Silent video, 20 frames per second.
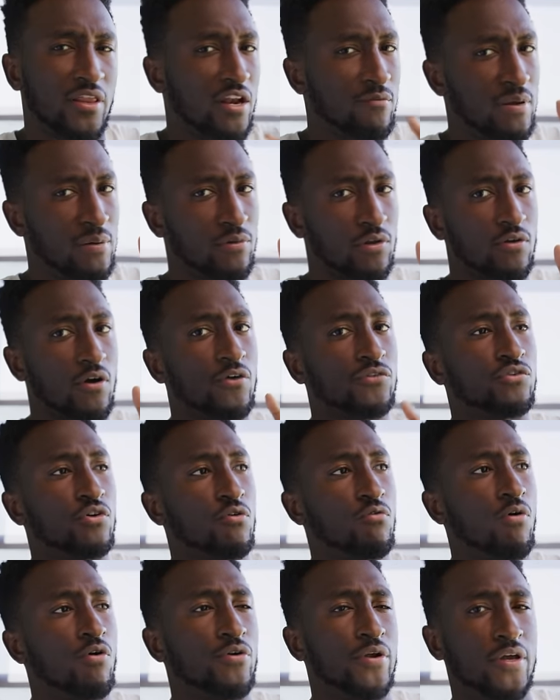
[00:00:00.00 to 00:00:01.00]
a lot of people are also
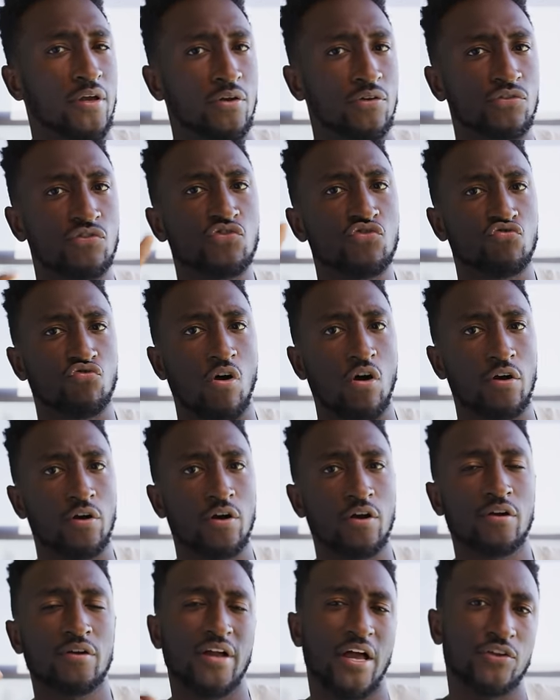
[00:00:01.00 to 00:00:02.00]
quoting
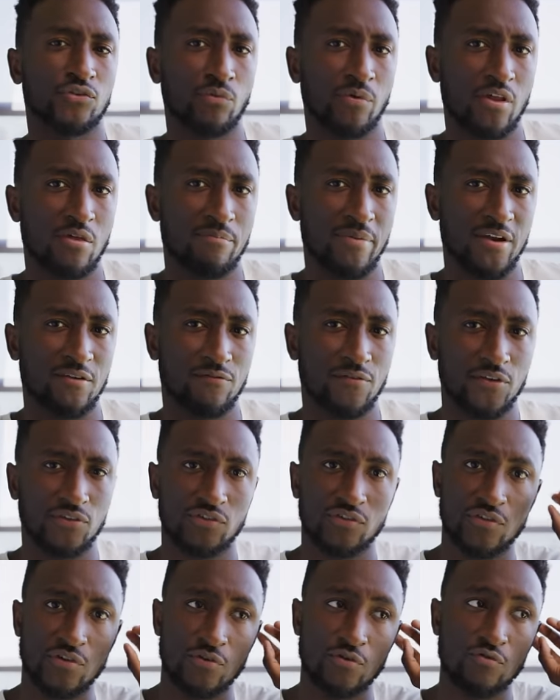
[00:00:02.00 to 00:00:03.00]
stronger as one of the
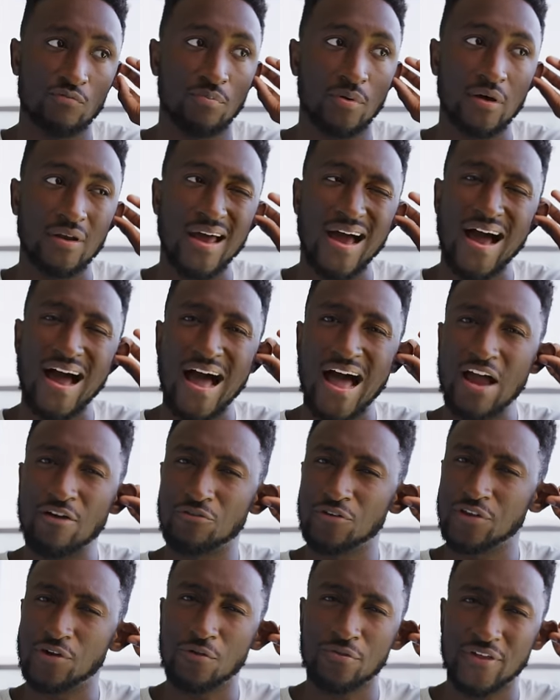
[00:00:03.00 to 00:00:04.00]
benefits too, but I
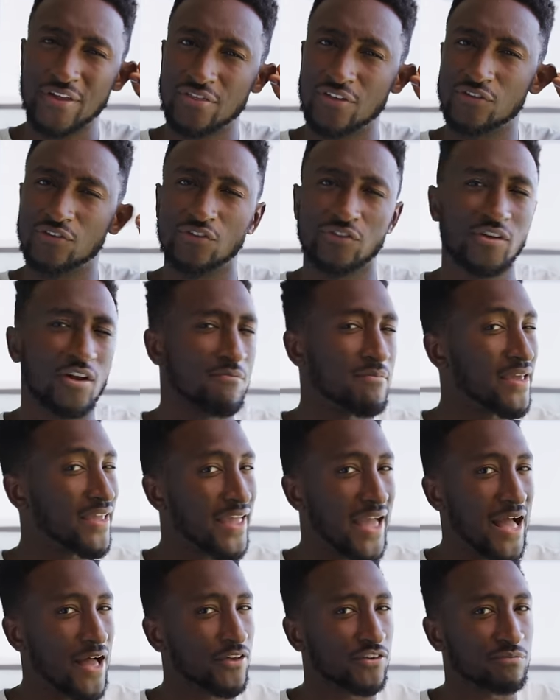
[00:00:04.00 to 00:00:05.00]
really don't think this is gonna
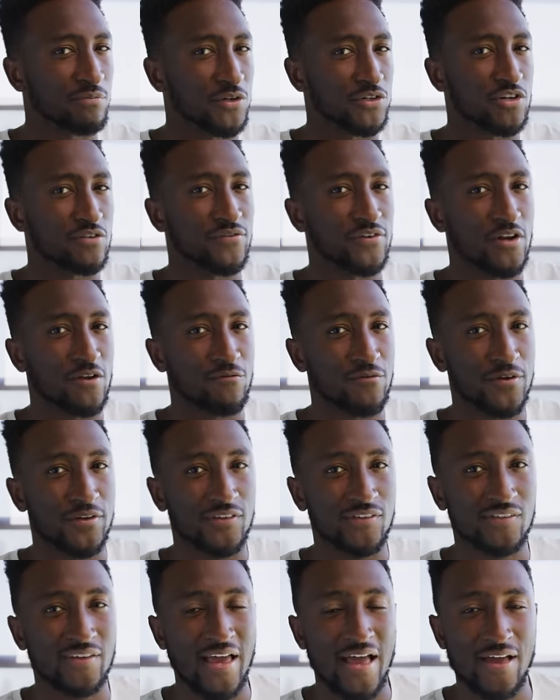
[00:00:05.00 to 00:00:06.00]
make as much of a
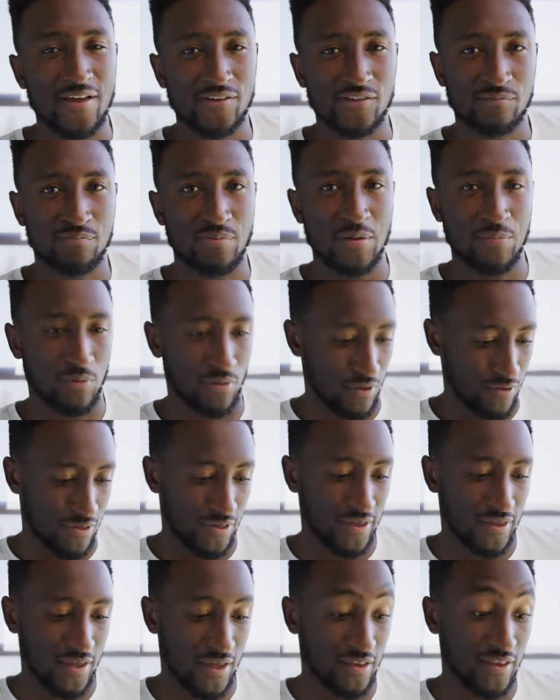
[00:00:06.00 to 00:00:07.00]
difference as people are
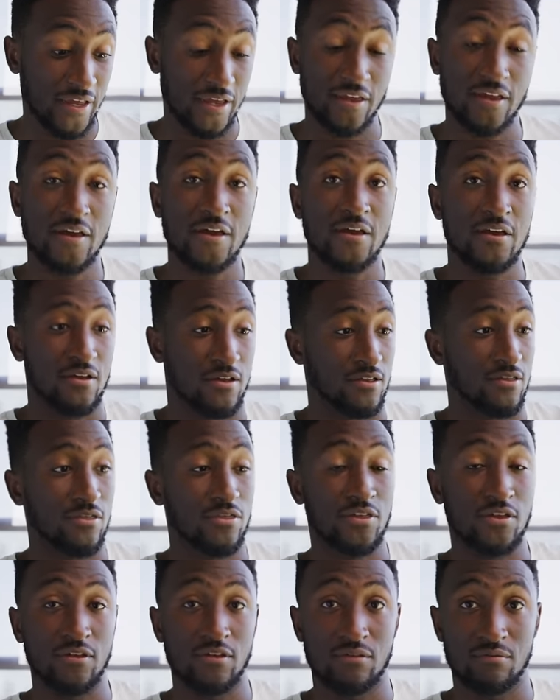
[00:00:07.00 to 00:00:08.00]
thinking. Like,
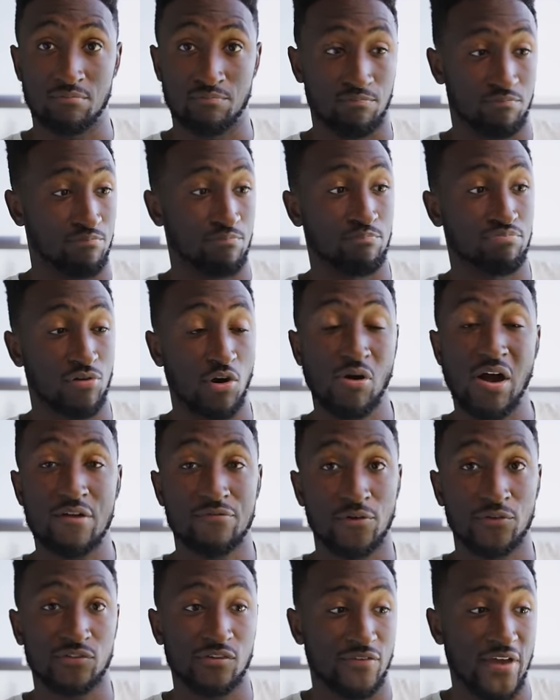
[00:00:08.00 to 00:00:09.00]
the Pro
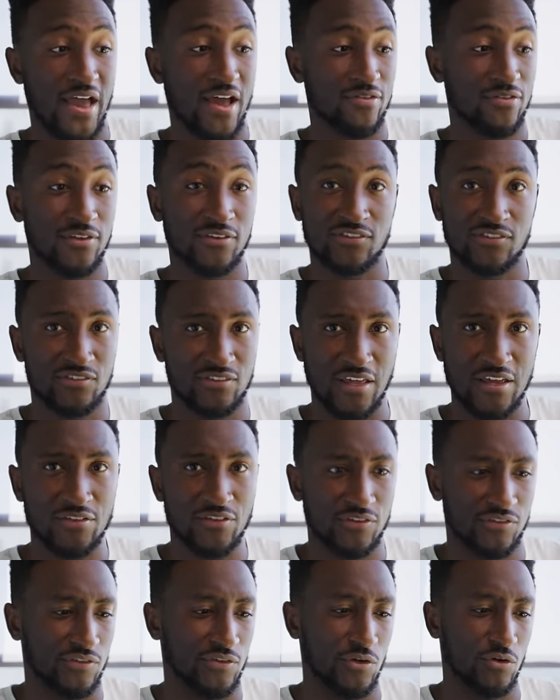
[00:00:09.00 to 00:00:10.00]
iPhones have had this
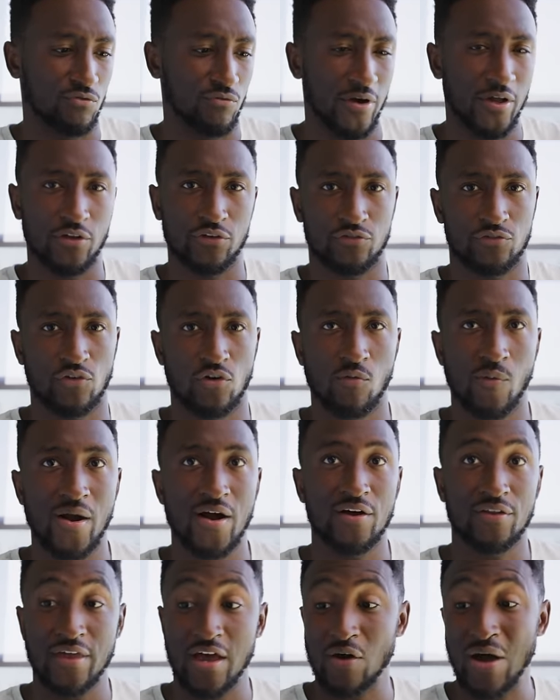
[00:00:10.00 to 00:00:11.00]
stainless steel rails for a
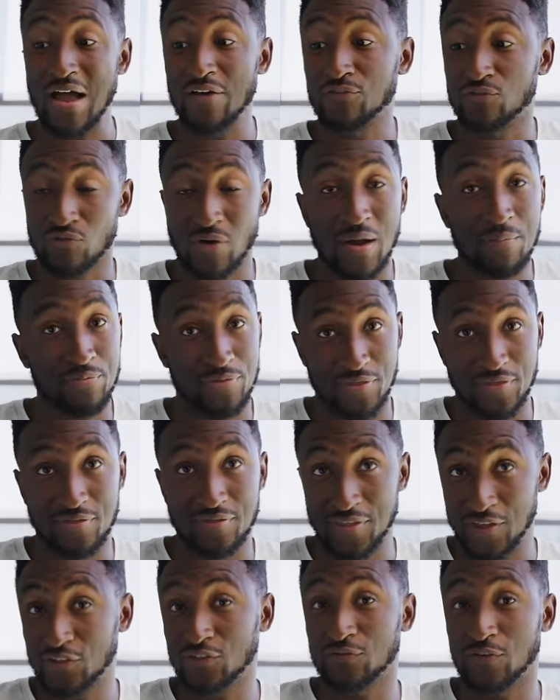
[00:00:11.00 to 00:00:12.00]
while now. I've
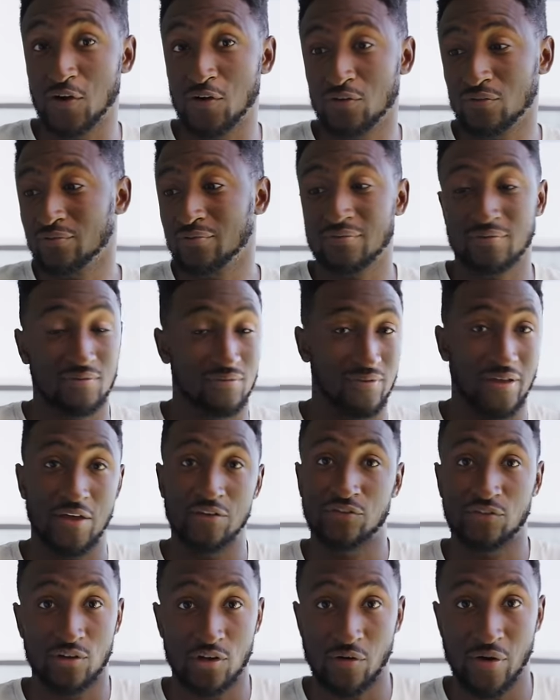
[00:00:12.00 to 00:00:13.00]
dropped this phone,
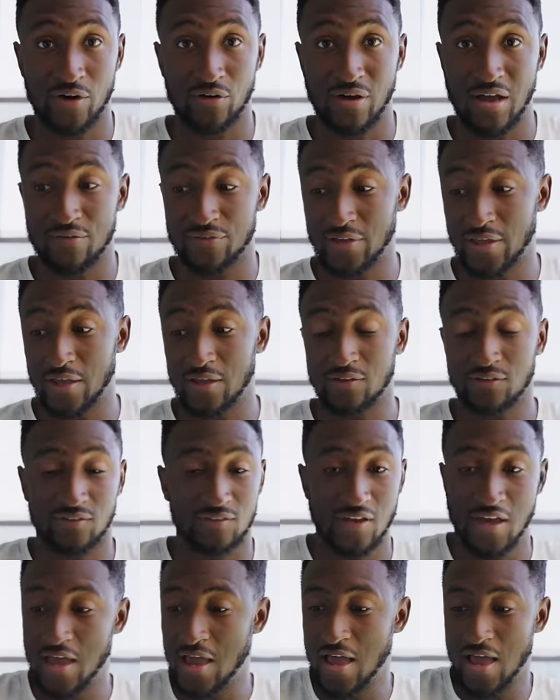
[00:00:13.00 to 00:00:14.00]
as you know, I don't have a
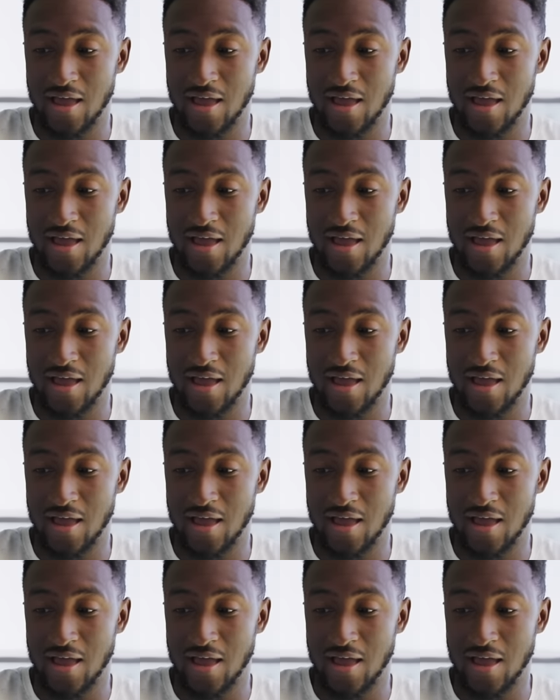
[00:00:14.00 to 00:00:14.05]
case,